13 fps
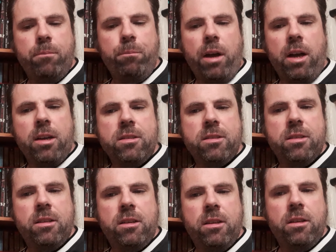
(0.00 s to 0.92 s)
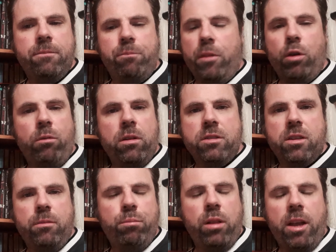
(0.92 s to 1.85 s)
but no one's
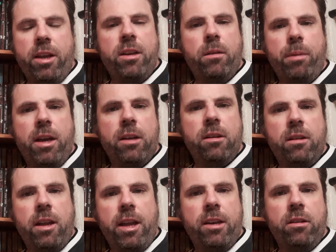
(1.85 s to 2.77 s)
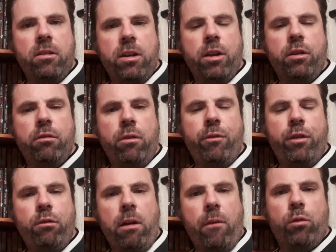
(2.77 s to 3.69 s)
complained about it. And I know a
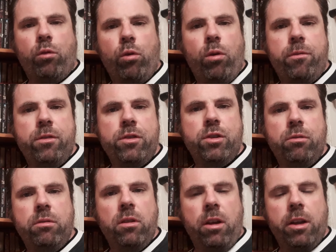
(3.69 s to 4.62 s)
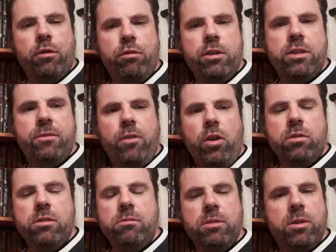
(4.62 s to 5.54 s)
few other authors do it, like Chris
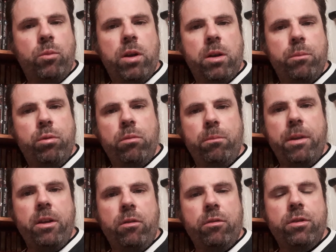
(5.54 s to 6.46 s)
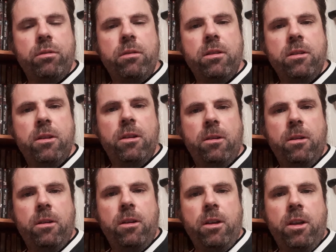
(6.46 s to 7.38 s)
Fox was the one that put me onto it.
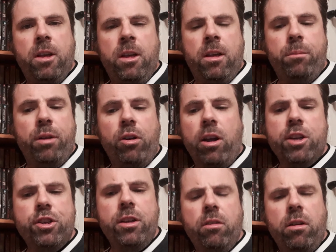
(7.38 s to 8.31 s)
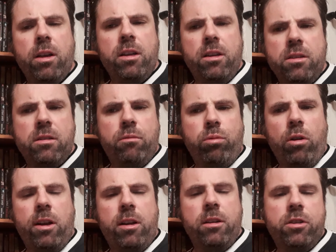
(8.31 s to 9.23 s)
But I actually like it as a
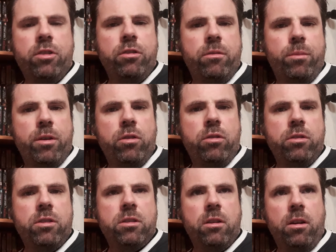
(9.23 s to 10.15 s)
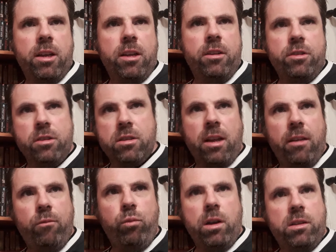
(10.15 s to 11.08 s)
writer too, because I can just
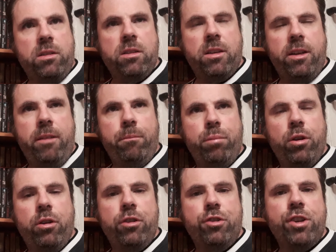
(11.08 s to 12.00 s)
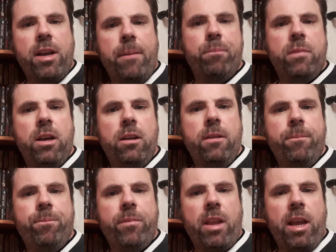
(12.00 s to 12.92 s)
have 1 scene per chapter,
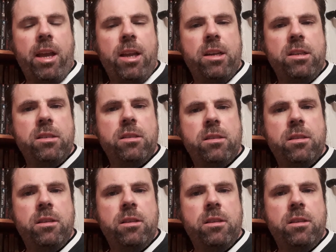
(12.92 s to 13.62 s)
and